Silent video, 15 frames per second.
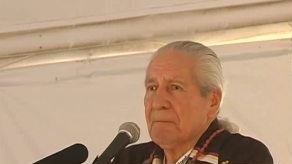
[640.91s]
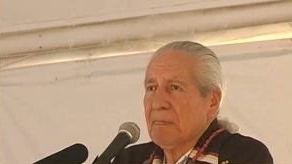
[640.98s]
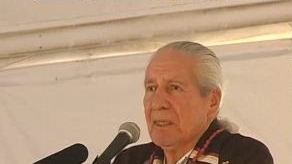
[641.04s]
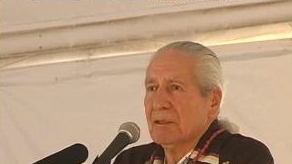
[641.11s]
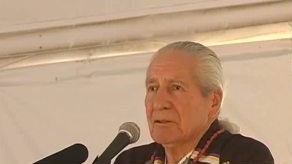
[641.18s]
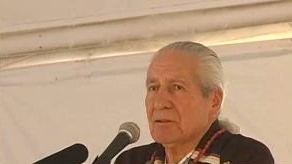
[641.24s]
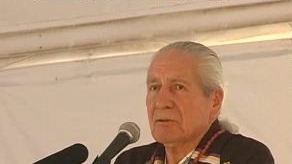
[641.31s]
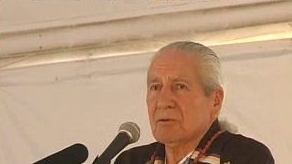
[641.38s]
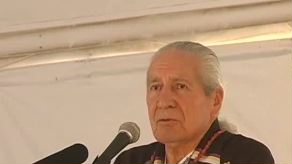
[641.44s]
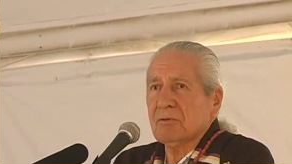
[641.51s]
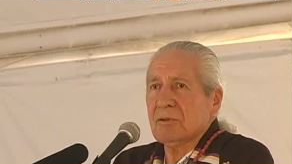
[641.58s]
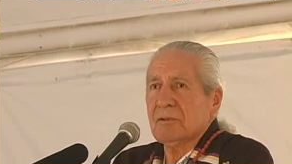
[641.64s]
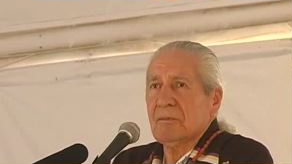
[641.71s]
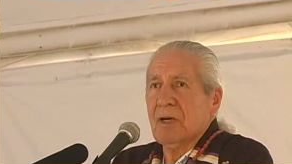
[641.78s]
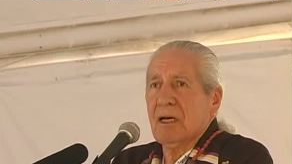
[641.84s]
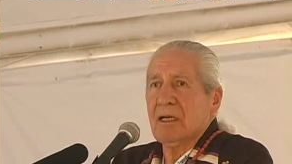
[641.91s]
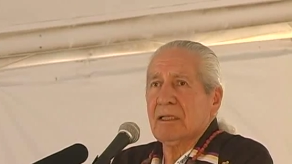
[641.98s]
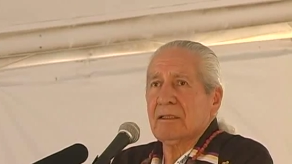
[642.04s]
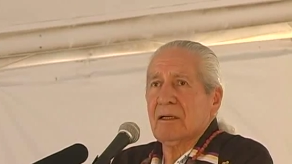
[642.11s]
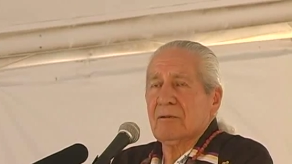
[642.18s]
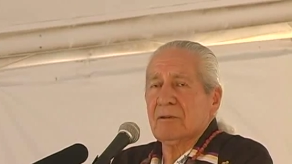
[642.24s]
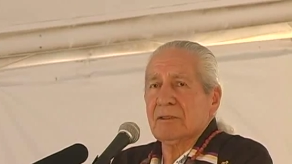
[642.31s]
is to
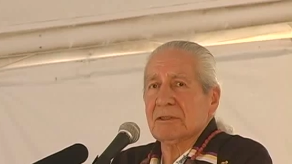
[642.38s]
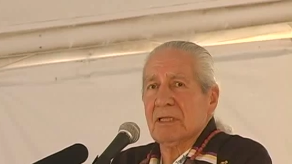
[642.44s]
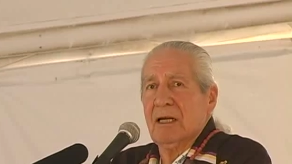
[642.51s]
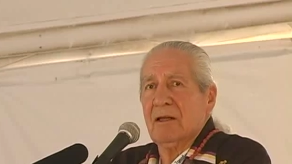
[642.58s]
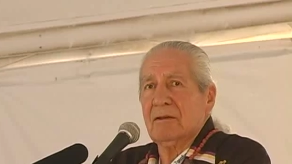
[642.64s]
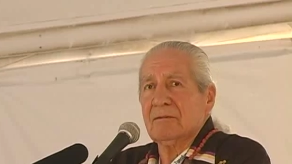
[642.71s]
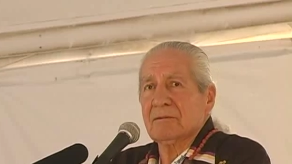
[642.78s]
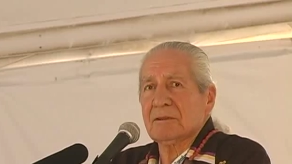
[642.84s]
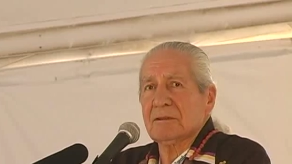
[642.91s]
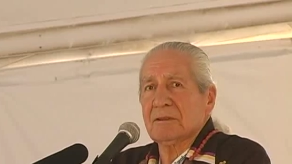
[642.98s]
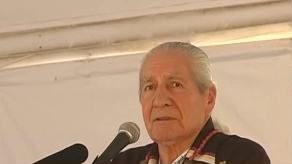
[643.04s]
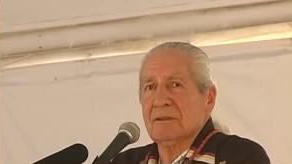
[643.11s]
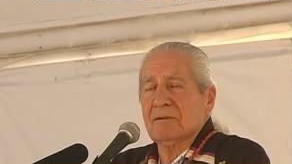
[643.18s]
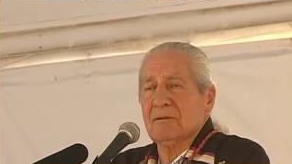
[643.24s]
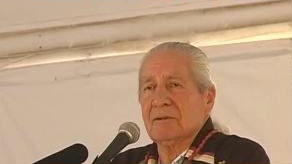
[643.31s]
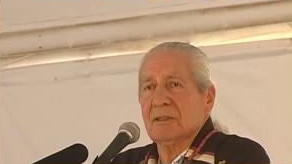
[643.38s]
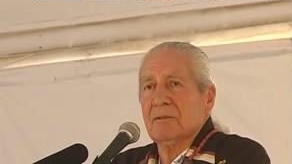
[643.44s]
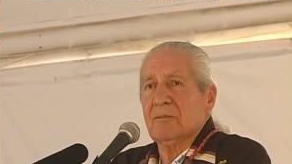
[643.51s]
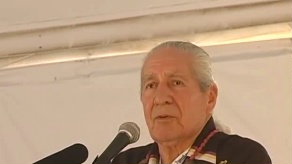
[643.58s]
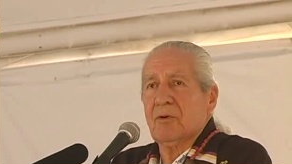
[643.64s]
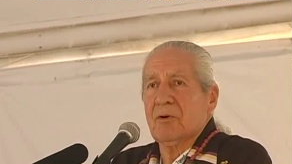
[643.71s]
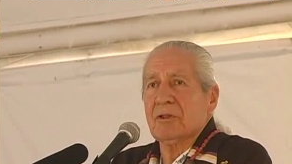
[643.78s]
remind ourselves, the
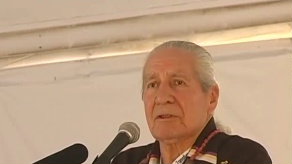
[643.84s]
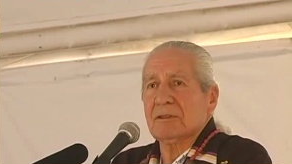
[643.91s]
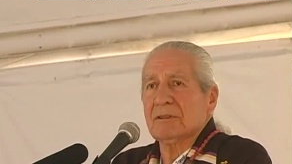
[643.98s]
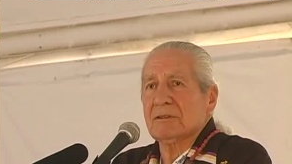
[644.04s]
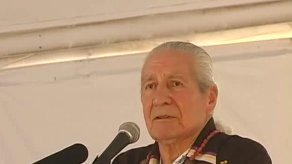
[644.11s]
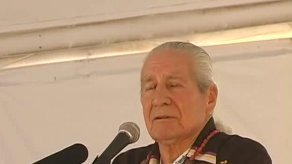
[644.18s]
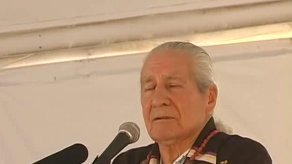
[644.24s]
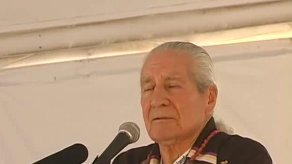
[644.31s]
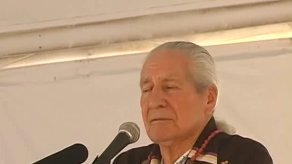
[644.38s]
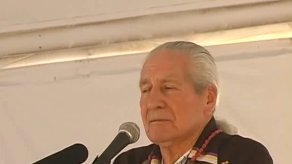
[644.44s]
importance